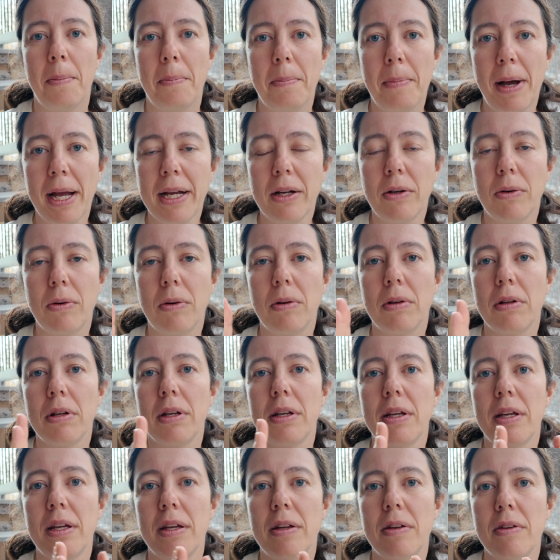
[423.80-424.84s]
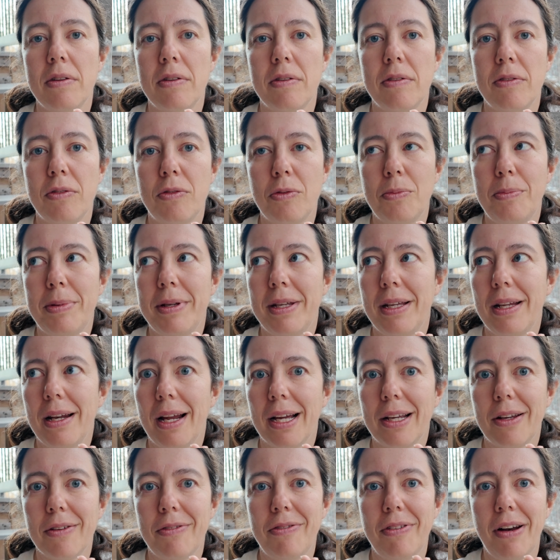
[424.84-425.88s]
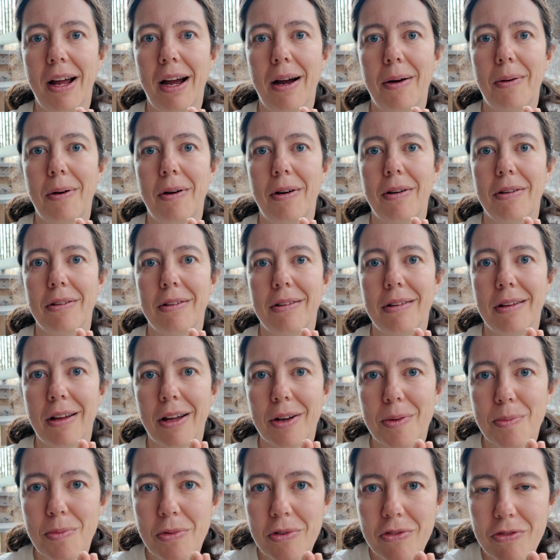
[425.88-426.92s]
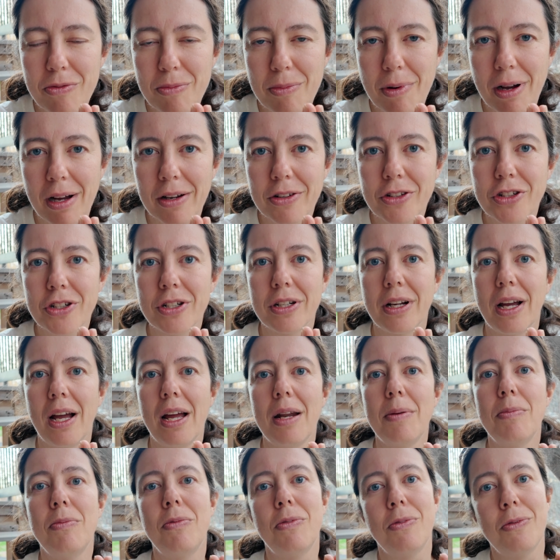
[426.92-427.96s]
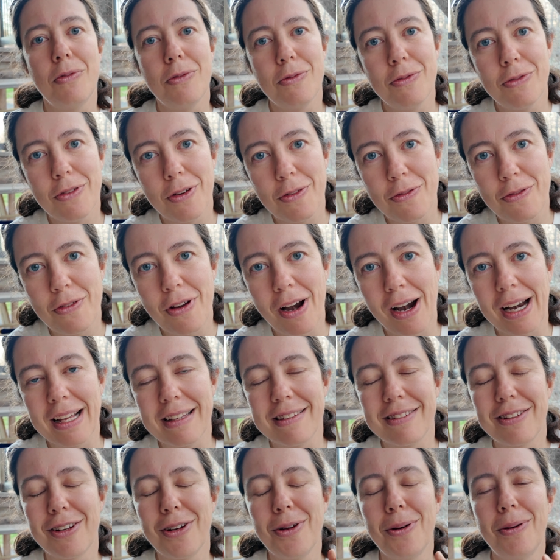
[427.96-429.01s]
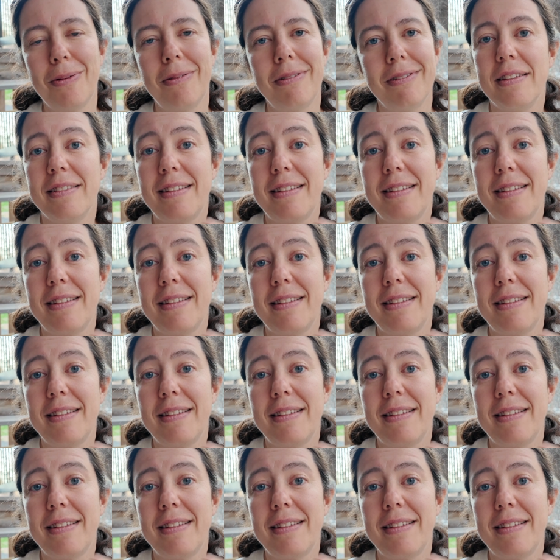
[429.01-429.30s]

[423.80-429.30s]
My goal is to be like a flower, not move much and move very slow.